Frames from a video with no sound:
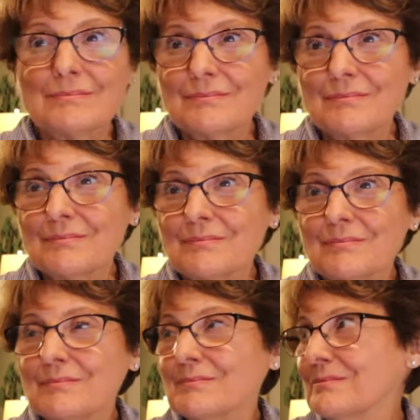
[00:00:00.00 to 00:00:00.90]

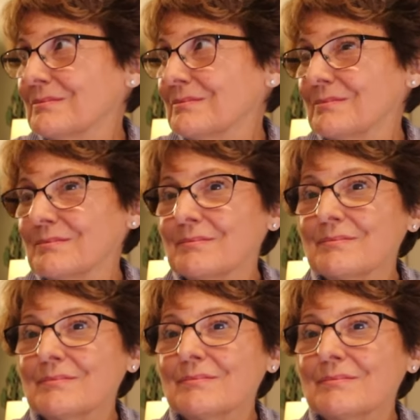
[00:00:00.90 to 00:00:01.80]

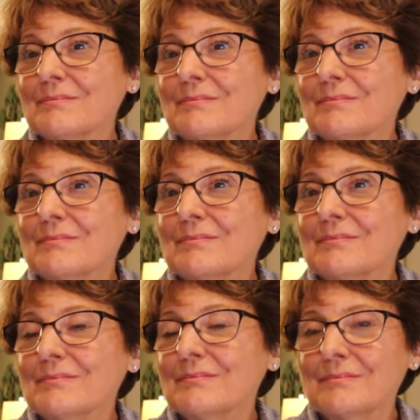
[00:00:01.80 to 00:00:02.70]

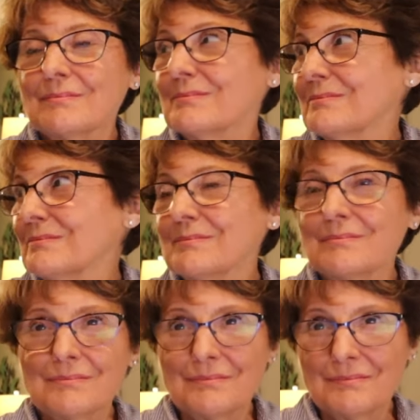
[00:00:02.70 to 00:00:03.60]

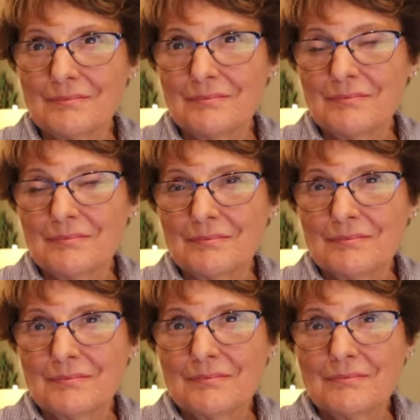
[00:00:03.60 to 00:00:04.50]

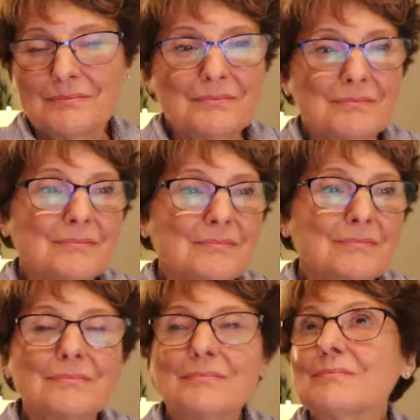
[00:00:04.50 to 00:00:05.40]

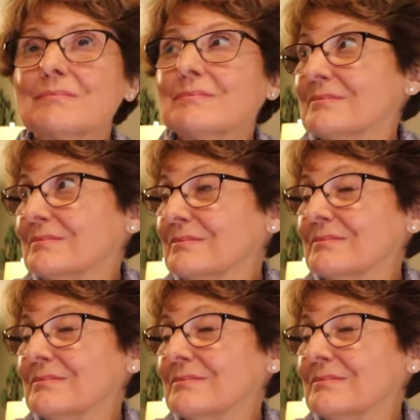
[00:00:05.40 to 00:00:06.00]
The person shown says nothing.